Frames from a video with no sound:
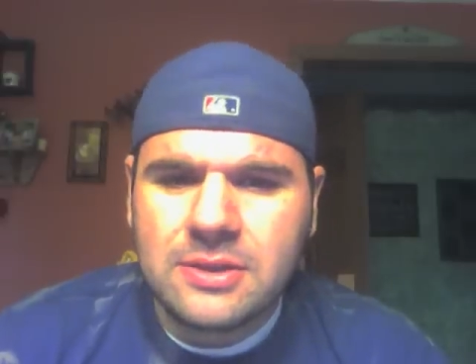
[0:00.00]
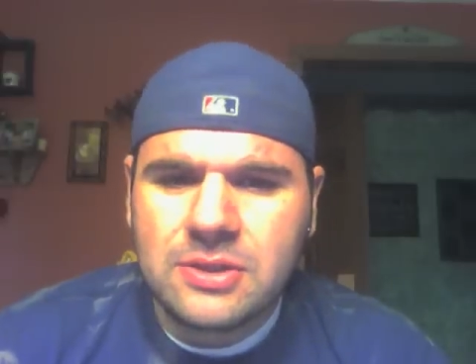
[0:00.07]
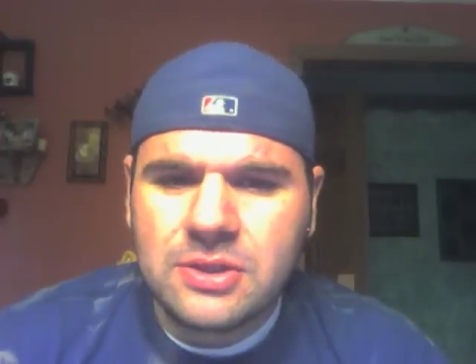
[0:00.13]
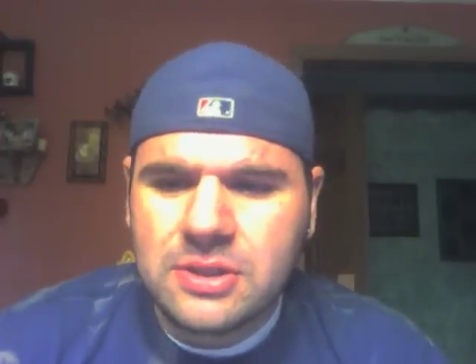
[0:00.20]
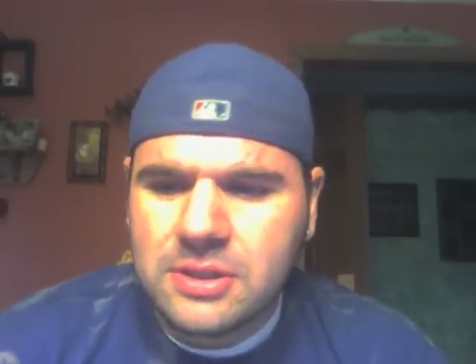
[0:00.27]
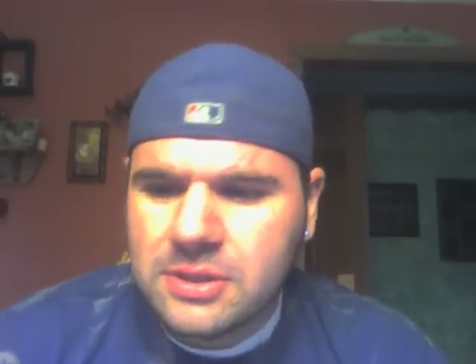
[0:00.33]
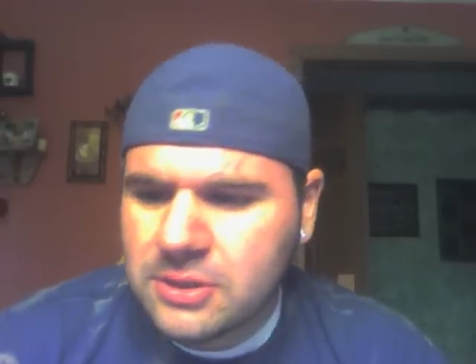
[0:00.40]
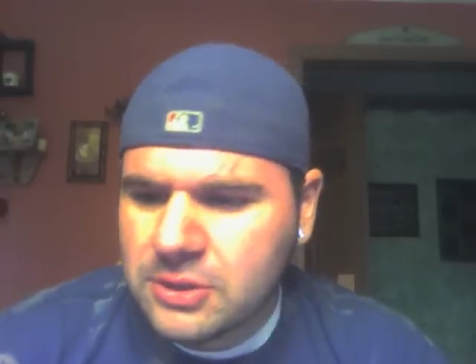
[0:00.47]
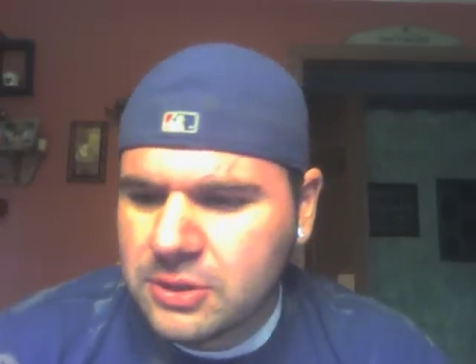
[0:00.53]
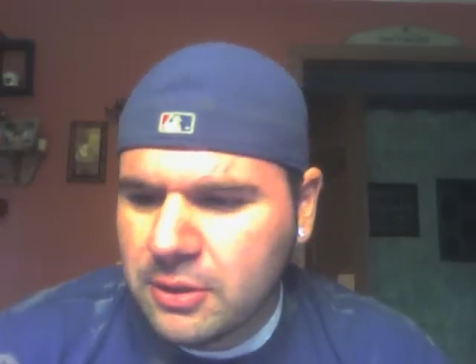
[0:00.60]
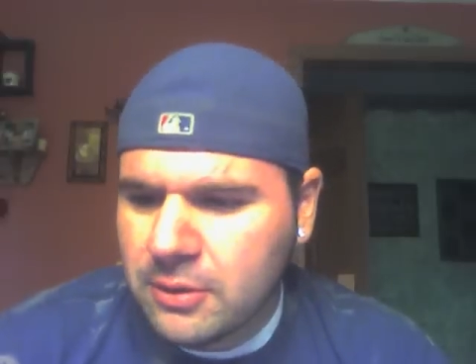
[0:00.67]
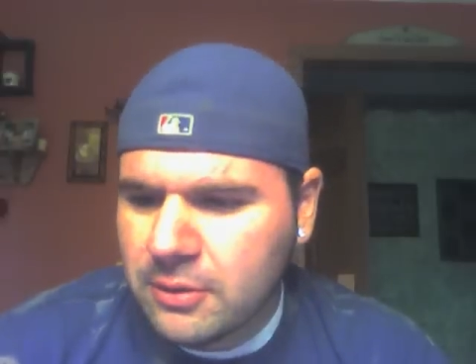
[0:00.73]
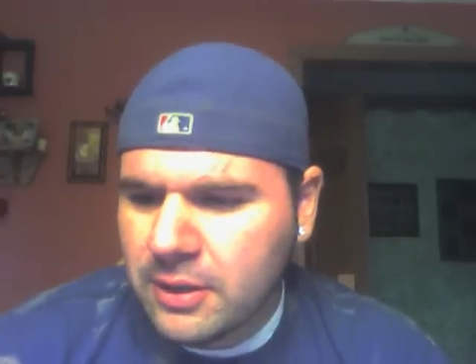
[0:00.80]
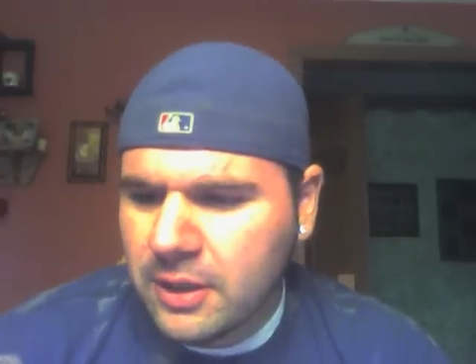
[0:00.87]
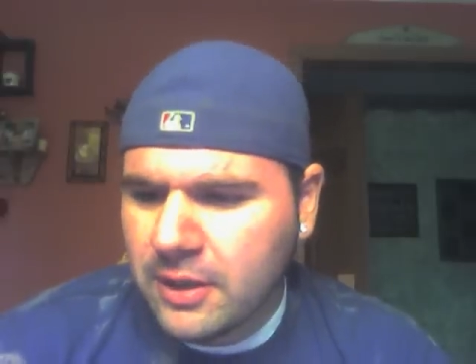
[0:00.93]
she
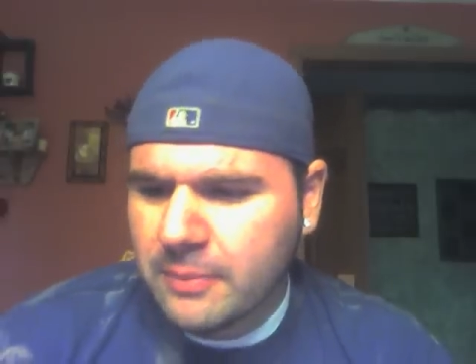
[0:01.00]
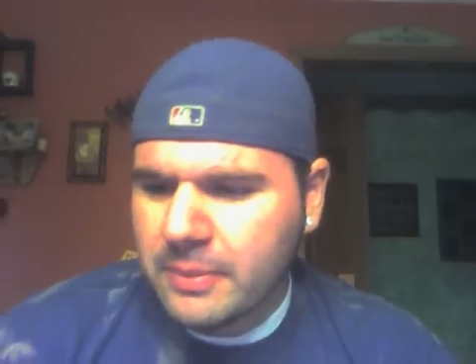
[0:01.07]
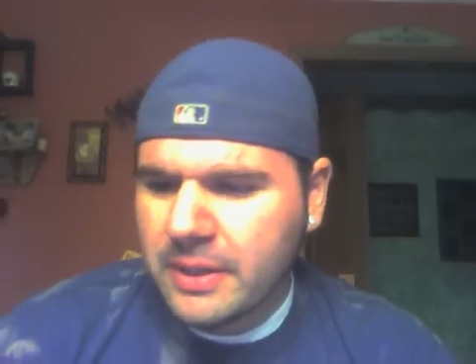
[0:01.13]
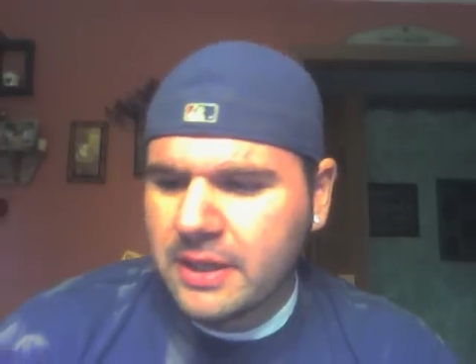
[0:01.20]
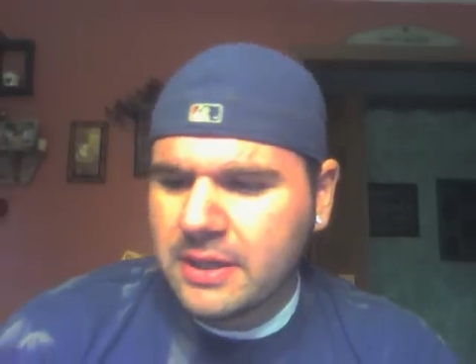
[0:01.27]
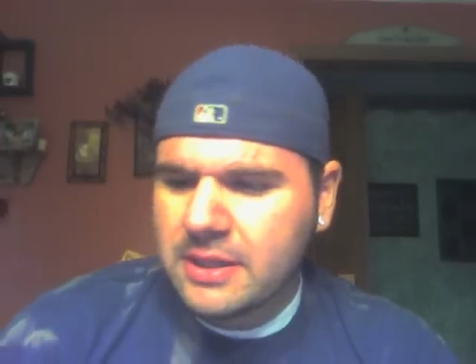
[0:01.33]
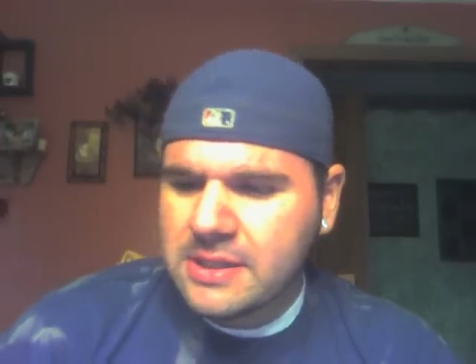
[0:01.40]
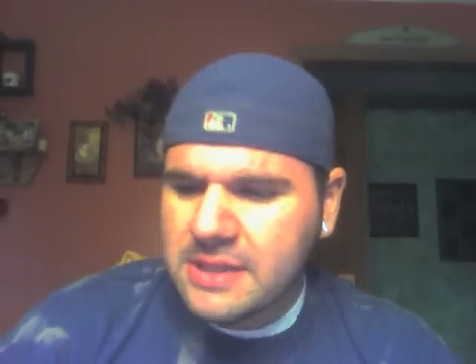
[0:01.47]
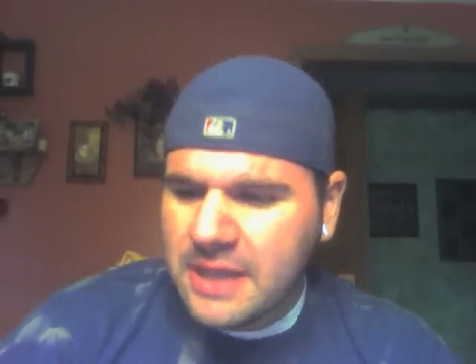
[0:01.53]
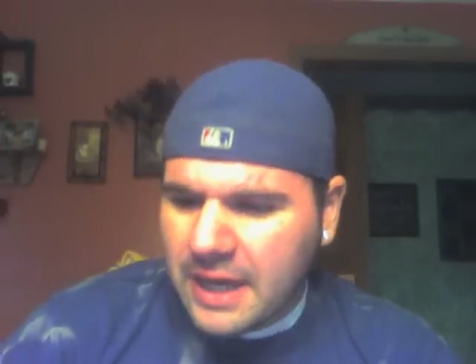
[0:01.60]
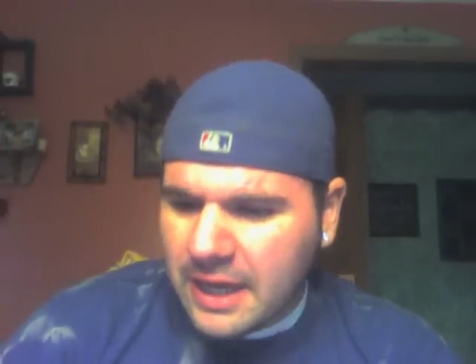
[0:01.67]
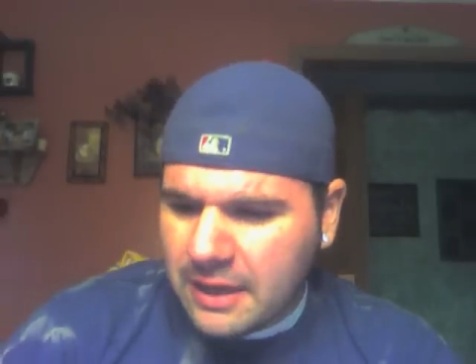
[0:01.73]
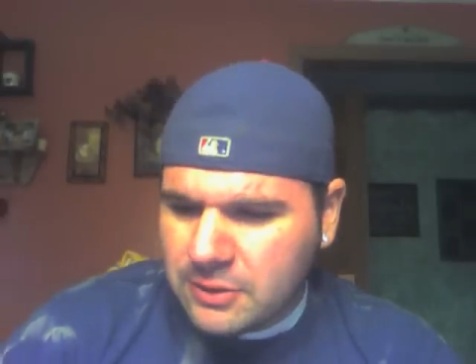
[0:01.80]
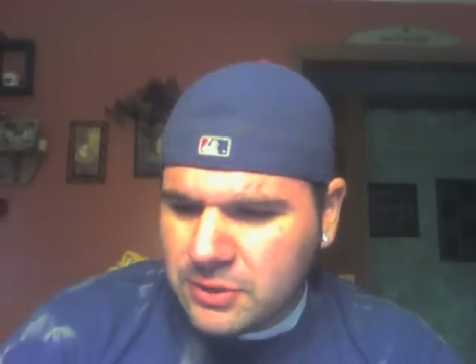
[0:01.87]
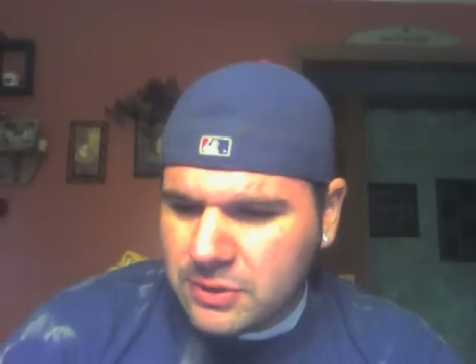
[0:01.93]
showed up at his
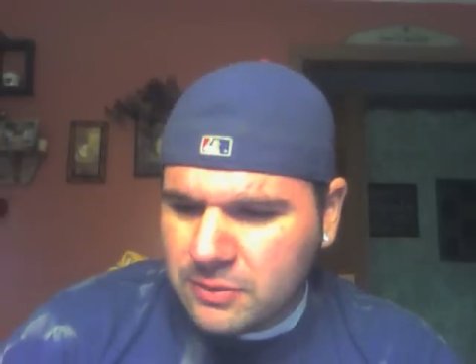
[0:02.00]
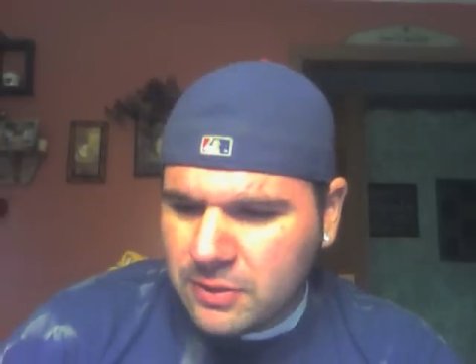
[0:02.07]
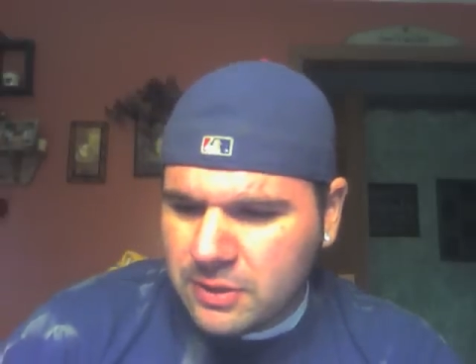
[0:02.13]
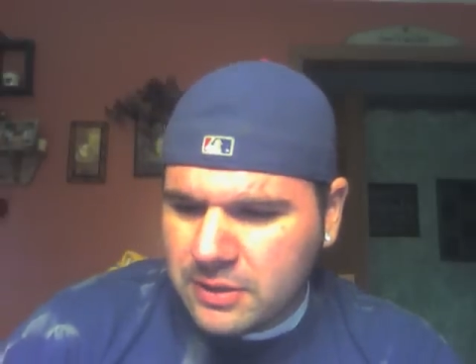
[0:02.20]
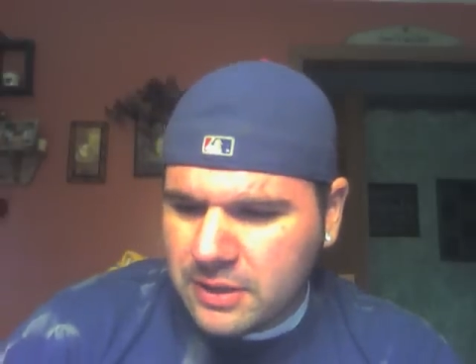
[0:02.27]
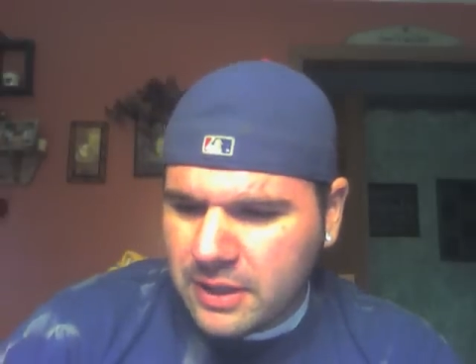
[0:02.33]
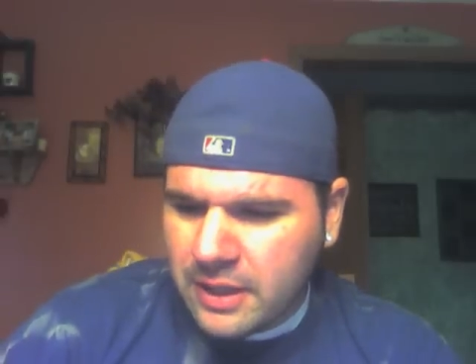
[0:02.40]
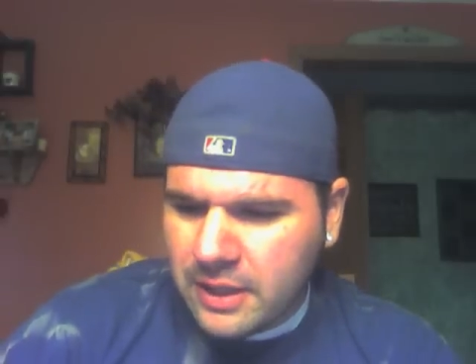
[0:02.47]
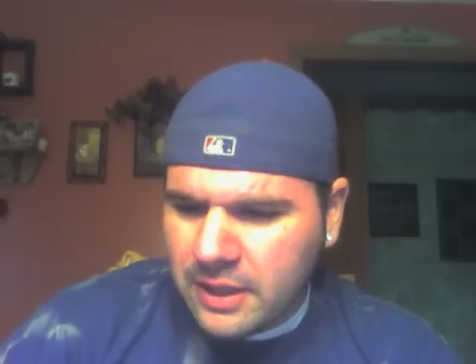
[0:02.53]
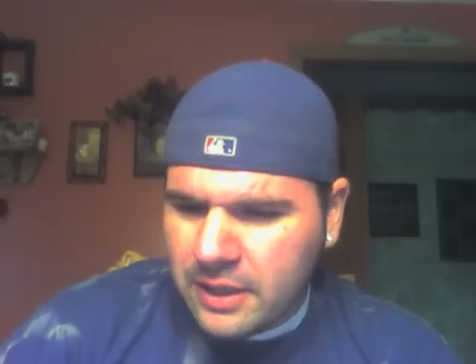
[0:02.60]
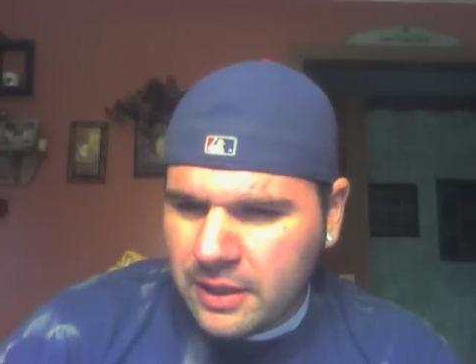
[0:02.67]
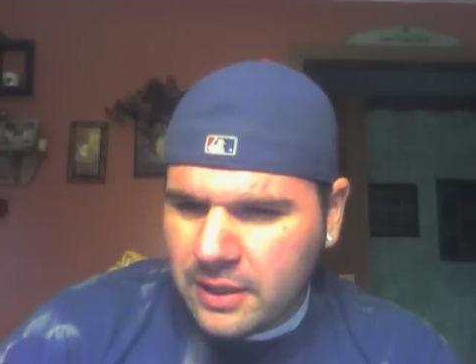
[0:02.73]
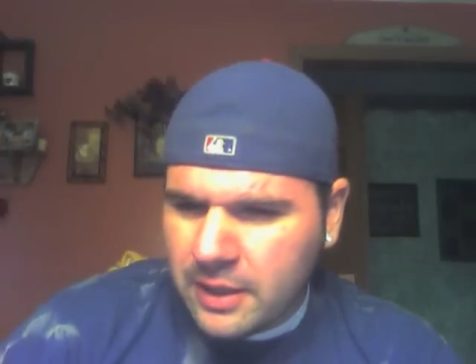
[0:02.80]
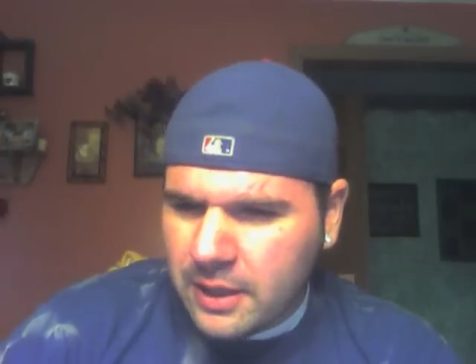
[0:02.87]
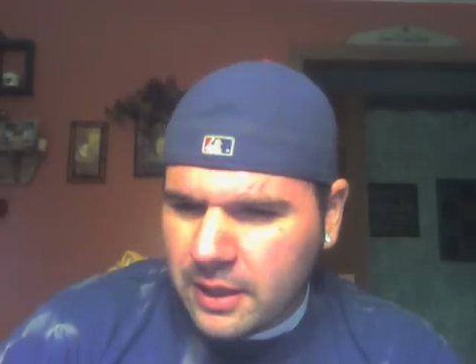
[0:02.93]
house one
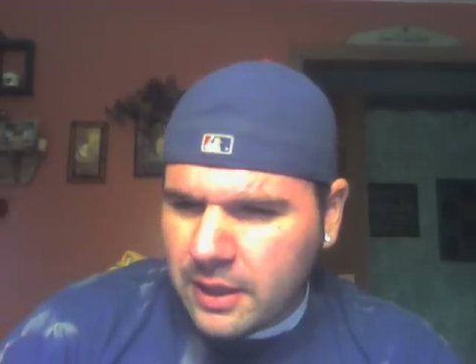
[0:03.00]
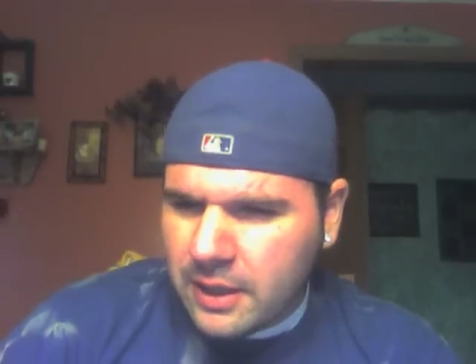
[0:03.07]
day